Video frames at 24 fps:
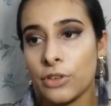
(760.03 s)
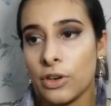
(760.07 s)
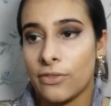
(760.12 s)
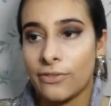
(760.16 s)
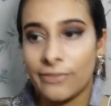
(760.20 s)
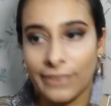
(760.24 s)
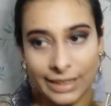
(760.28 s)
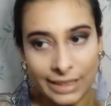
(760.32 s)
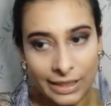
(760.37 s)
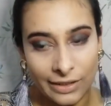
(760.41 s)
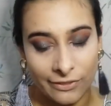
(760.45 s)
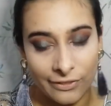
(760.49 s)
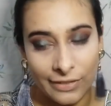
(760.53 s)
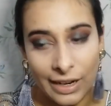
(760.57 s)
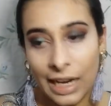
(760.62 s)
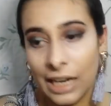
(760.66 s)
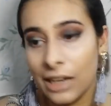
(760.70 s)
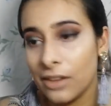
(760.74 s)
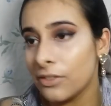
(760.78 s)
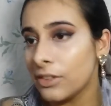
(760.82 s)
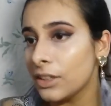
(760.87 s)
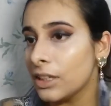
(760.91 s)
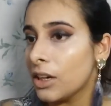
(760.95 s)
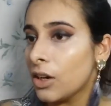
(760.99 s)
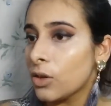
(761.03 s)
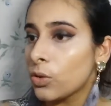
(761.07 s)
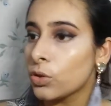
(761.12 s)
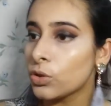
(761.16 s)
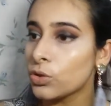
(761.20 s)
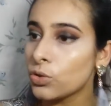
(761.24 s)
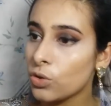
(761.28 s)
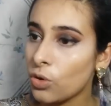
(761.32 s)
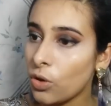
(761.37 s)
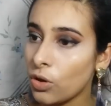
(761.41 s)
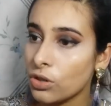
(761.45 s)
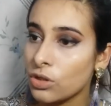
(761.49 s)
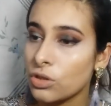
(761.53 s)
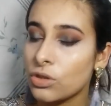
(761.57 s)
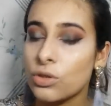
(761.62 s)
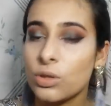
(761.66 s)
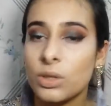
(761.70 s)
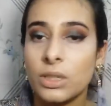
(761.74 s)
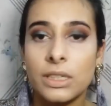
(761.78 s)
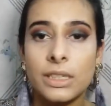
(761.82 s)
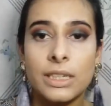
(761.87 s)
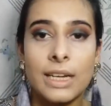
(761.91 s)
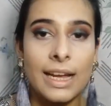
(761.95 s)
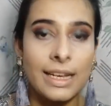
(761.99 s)
from Wet n Wild, we are going to
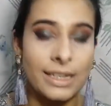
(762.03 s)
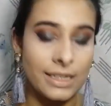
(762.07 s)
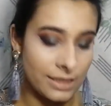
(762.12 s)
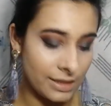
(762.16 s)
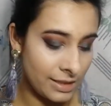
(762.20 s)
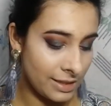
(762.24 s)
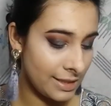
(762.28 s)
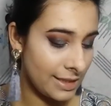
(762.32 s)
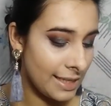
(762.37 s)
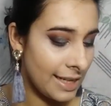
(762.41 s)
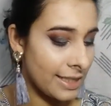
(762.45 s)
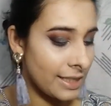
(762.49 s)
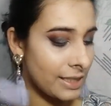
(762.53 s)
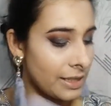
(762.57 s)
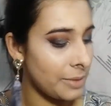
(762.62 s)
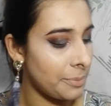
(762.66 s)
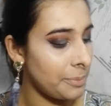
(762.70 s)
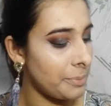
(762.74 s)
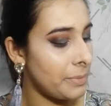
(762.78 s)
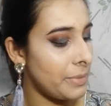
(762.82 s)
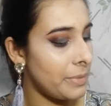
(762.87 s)
contour and set the